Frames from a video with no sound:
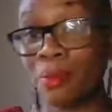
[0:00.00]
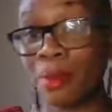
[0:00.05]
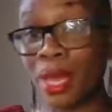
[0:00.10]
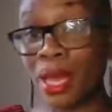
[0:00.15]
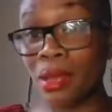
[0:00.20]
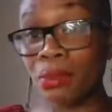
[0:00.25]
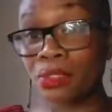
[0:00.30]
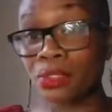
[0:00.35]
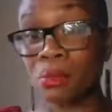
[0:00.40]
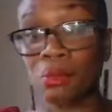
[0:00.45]

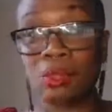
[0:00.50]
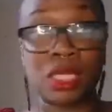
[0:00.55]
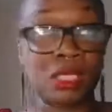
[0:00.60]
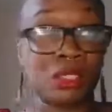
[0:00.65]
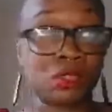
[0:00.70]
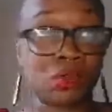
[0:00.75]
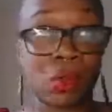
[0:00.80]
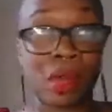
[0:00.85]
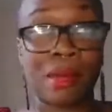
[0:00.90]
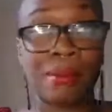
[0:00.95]
I mean,
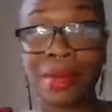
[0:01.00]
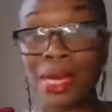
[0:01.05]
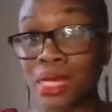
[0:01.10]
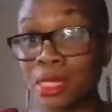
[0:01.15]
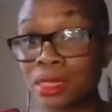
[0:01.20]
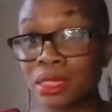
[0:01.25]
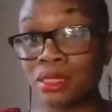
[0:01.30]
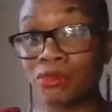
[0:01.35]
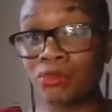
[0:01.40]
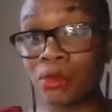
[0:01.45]
that's quite
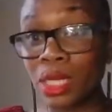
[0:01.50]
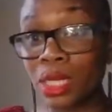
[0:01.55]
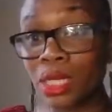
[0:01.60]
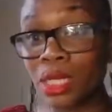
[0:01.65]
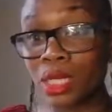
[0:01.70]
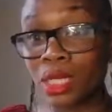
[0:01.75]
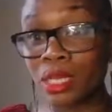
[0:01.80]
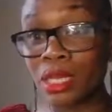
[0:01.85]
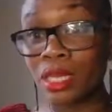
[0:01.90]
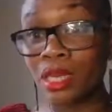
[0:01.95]
amazing,
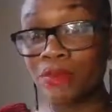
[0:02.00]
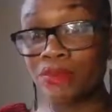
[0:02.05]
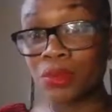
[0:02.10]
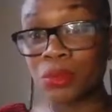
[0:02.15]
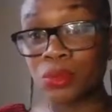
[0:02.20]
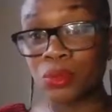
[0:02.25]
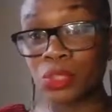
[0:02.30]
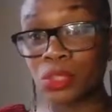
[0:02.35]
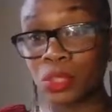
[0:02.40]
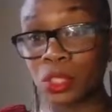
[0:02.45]
really, that you have
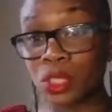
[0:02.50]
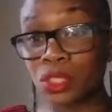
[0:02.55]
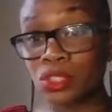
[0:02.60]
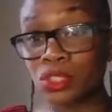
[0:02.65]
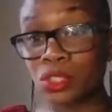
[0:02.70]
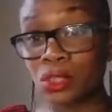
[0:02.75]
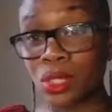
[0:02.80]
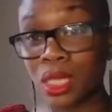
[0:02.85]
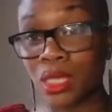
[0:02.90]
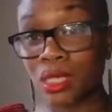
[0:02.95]
the opportunity
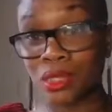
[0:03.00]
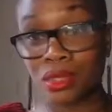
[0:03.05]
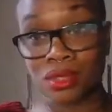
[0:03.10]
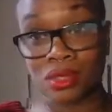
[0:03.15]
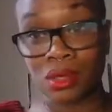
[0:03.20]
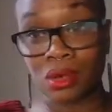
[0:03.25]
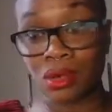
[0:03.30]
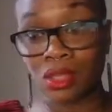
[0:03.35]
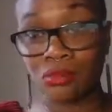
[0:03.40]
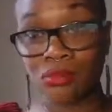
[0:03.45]
to do that this
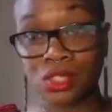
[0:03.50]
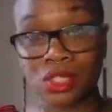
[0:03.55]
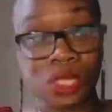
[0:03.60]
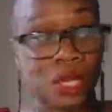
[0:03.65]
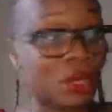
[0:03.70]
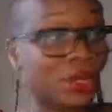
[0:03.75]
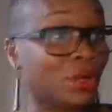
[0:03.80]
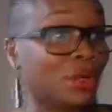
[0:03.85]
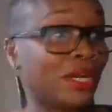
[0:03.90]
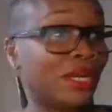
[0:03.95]
time.
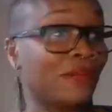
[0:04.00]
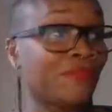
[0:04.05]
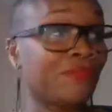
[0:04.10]
So